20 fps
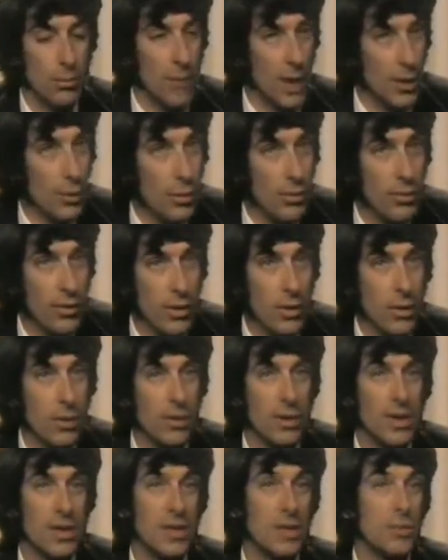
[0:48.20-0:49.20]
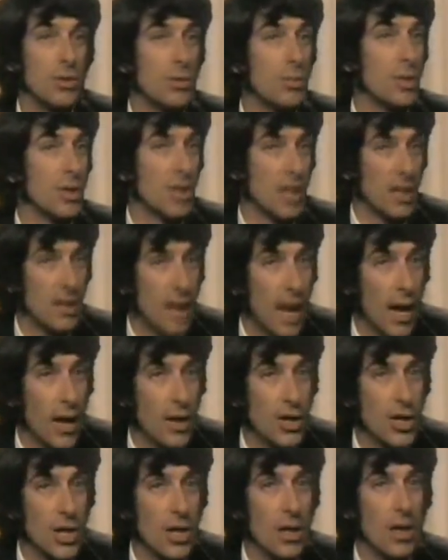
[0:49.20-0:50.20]
maneuver, it seems to be a
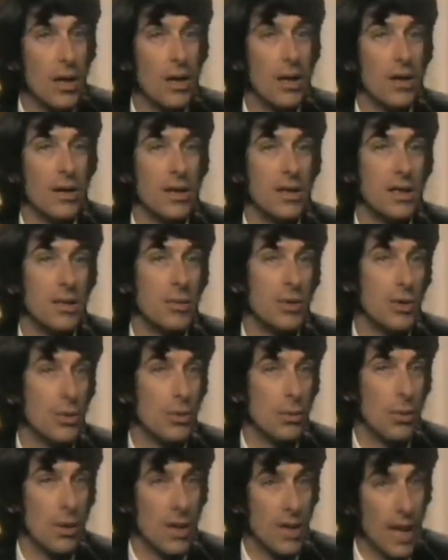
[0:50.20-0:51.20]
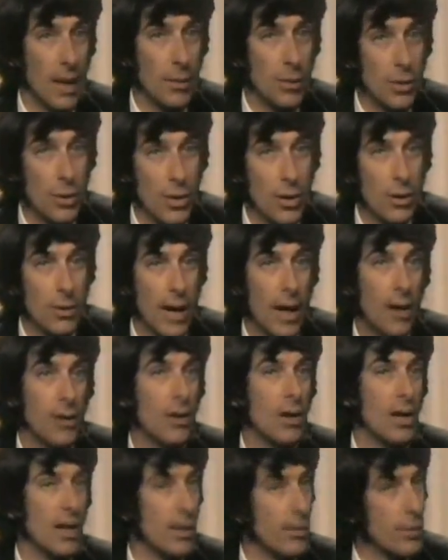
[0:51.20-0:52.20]
technology, seems to come to the
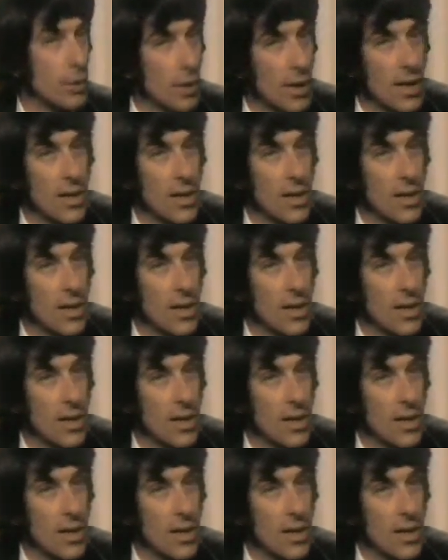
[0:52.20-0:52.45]
ground and leave